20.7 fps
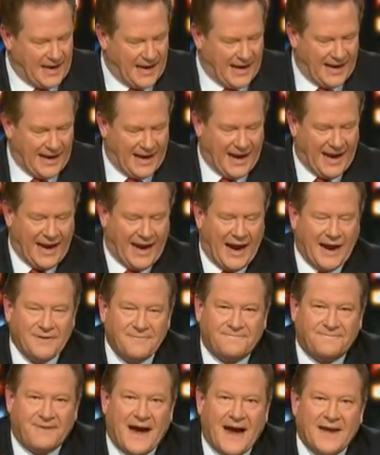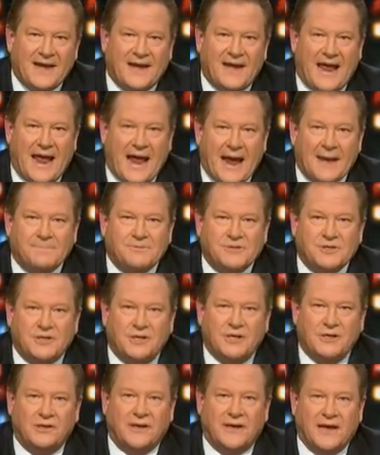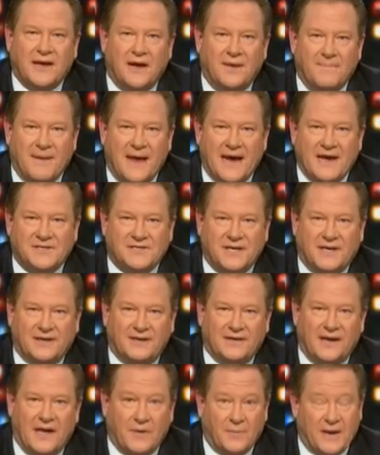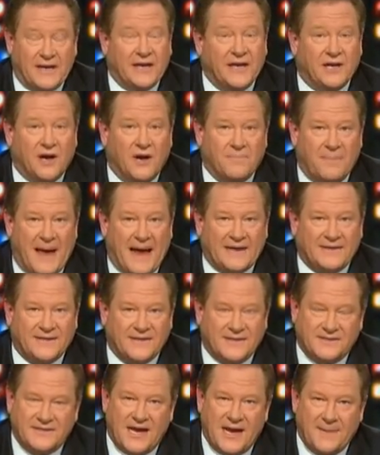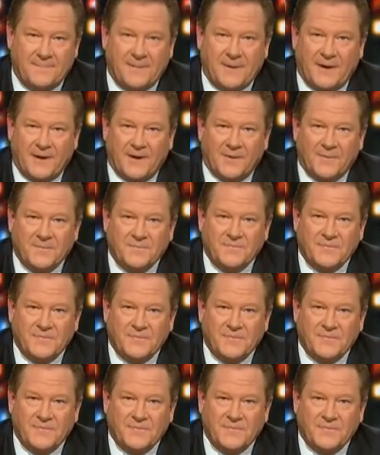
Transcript: I find it absolutely amazing. And we could go back to the tape here.